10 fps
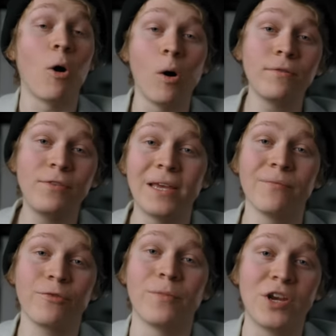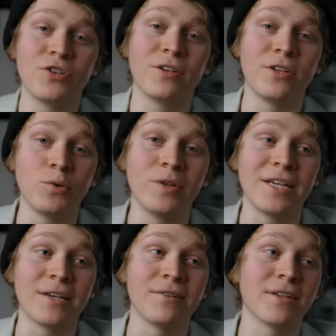all of the information you
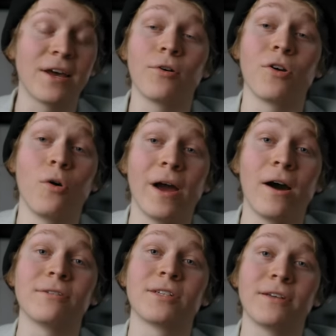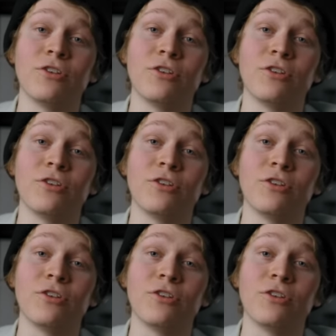need to now go out